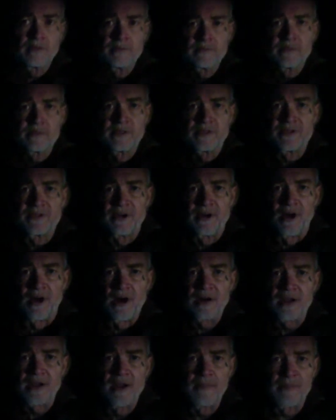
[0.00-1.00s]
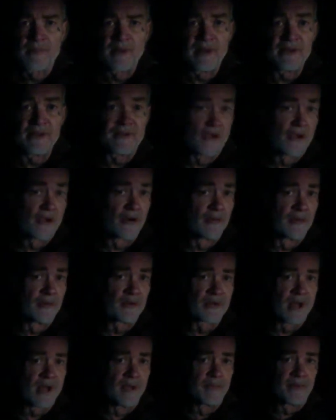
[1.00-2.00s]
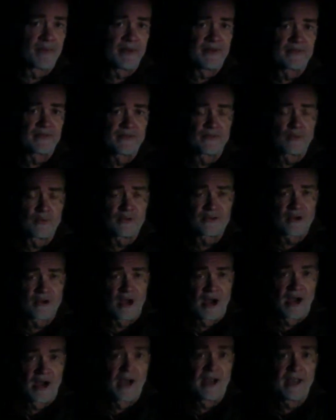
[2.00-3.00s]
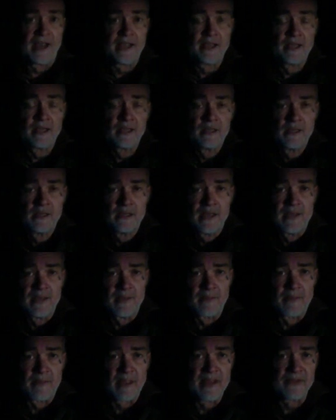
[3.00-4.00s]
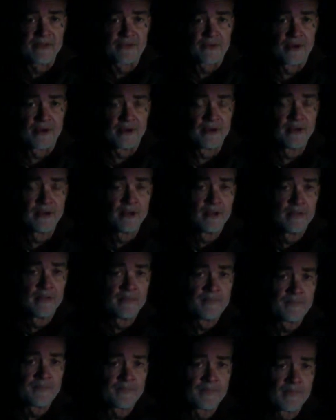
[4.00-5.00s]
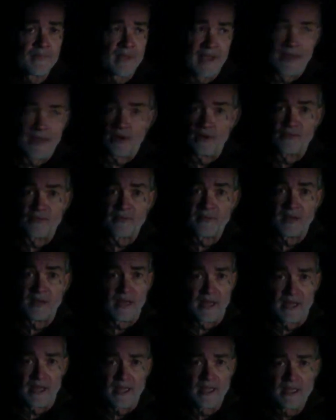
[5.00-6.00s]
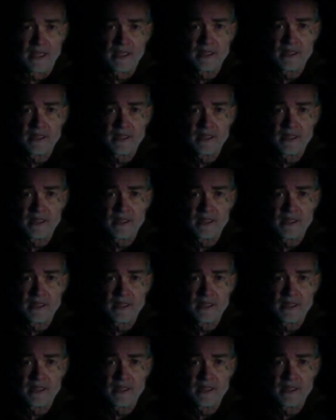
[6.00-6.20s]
Because there are companies, honorable companies, of which I am a patron, and ultimately